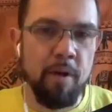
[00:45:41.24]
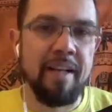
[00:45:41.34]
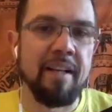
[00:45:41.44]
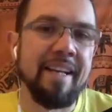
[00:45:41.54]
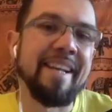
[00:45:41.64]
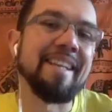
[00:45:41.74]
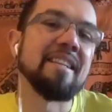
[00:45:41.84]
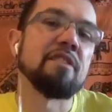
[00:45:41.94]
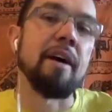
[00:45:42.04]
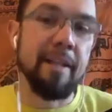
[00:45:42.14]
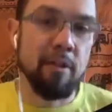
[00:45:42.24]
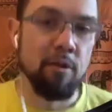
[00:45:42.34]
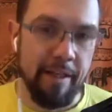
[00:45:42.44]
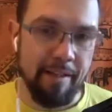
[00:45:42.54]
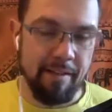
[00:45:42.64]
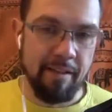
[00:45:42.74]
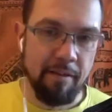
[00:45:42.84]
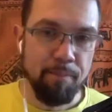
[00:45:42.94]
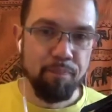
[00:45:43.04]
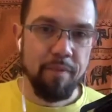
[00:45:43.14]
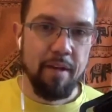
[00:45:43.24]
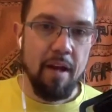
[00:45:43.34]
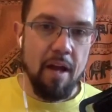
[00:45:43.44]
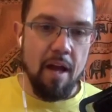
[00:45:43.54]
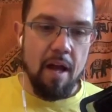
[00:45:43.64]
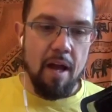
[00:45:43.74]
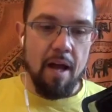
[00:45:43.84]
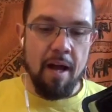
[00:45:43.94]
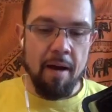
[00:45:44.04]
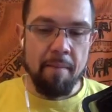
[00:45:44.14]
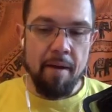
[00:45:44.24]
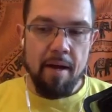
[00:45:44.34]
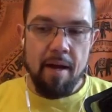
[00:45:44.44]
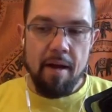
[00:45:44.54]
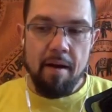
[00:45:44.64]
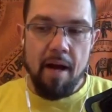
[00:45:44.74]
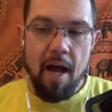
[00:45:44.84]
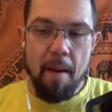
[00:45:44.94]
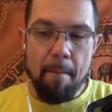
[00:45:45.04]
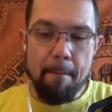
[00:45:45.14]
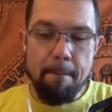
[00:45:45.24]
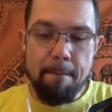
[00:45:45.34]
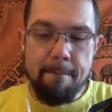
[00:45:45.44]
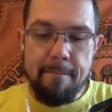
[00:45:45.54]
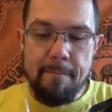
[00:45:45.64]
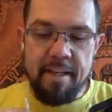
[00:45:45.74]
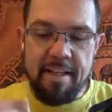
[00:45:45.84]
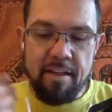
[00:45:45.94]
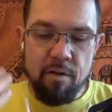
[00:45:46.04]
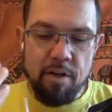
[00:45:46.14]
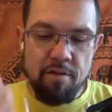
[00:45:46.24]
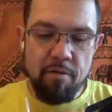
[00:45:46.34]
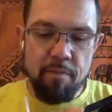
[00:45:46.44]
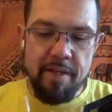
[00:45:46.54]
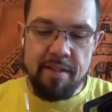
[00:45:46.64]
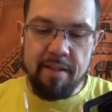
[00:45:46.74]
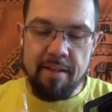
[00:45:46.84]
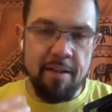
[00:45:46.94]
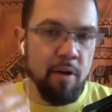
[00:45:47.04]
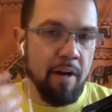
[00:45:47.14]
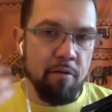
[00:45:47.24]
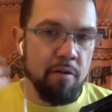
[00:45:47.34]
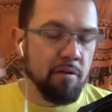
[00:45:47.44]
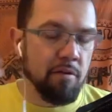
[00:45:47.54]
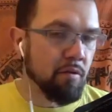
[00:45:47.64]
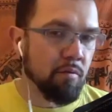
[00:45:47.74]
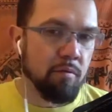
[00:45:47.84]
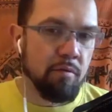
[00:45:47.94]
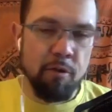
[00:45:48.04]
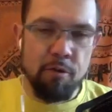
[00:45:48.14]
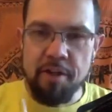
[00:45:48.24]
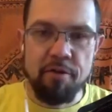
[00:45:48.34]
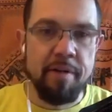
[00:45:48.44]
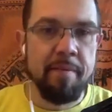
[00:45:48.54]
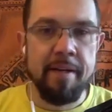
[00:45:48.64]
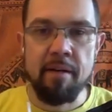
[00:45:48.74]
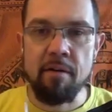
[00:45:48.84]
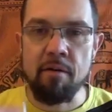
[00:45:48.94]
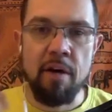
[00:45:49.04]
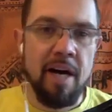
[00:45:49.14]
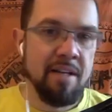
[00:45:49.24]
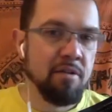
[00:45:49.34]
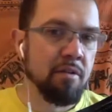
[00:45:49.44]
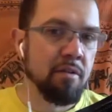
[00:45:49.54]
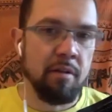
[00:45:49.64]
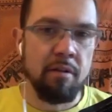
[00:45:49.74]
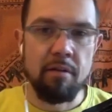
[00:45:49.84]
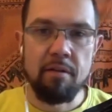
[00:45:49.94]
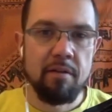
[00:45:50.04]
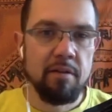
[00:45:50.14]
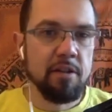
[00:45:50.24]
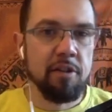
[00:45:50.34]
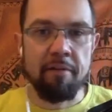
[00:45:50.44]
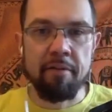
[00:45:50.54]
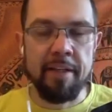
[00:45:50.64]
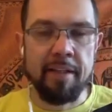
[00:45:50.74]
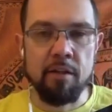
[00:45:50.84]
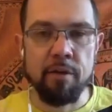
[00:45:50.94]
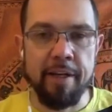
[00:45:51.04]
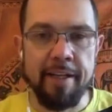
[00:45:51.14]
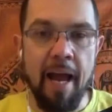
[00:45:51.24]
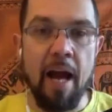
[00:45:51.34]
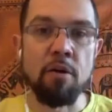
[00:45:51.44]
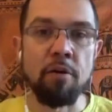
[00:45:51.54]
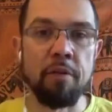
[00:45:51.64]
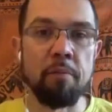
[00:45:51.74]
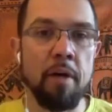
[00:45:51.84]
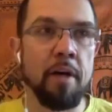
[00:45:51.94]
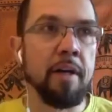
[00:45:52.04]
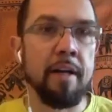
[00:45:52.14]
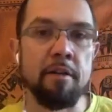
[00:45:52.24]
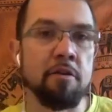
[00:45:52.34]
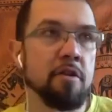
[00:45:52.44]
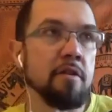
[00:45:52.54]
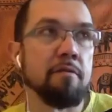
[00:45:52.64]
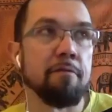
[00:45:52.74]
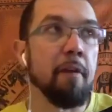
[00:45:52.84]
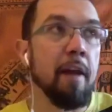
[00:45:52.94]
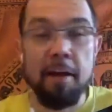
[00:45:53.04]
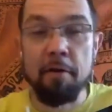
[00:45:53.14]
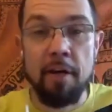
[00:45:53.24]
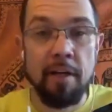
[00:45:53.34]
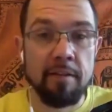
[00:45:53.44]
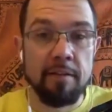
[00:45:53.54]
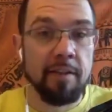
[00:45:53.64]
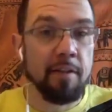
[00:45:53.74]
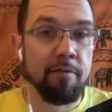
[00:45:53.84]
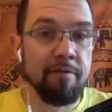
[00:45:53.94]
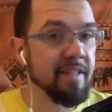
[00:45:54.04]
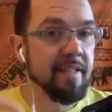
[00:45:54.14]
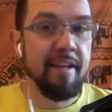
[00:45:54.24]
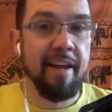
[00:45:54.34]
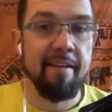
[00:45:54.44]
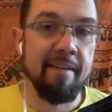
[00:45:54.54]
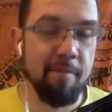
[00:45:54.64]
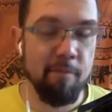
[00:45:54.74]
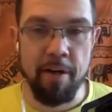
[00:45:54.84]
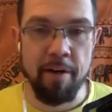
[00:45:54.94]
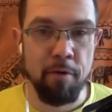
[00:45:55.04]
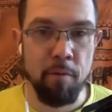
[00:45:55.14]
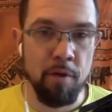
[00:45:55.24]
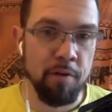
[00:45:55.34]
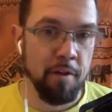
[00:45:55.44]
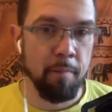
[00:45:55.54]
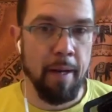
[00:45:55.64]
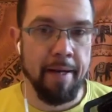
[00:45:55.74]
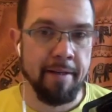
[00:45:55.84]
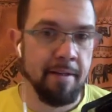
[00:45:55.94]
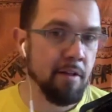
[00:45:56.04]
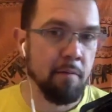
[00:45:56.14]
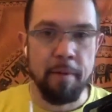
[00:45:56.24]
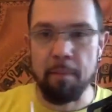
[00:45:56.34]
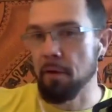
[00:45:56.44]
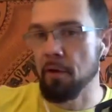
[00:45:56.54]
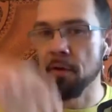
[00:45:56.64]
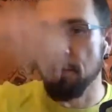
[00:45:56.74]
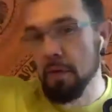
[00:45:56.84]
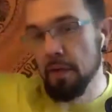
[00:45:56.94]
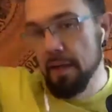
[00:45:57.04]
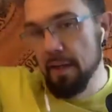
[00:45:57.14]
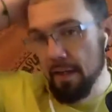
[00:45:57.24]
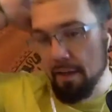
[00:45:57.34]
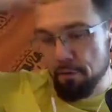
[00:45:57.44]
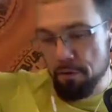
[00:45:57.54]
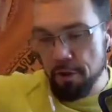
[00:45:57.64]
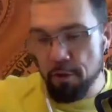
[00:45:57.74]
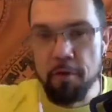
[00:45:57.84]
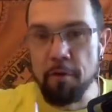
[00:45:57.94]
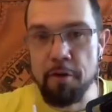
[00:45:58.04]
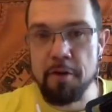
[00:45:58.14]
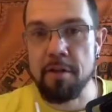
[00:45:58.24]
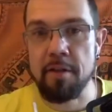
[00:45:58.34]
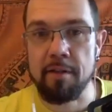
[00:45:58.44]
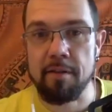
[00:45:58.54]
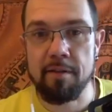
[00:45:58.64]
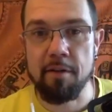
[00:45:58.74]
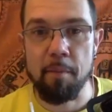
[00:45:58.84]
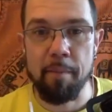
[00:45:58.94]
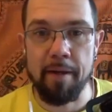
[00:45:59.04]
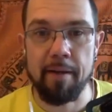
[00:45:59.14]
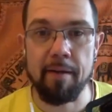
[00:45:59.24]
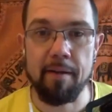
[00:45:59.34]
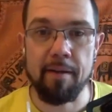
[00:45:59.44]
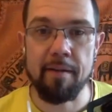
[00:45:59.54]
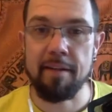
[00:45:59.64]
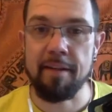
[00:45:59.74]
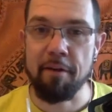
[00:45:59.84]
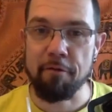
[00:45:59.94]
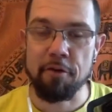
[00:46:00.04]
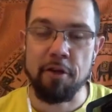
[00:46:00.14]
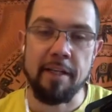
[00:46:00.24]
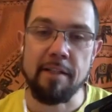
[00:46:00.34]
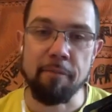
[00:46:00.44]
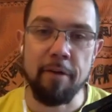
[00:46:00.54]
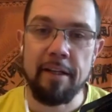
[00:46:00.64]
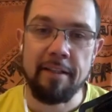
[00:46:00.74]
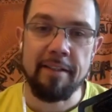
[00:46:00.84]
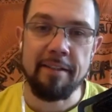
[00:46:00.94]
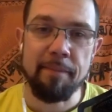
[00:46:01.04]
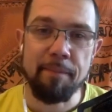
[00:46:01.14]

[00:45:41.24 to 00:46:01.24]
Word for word: can try to get there. Um, mm-hmm. But then the question for me is: Did you ever do lucid dreaming or astral traveling so you get out of the body and you just fly around and you visit whatever you want on the planet and some people go through the universe and come back did you ever try something like that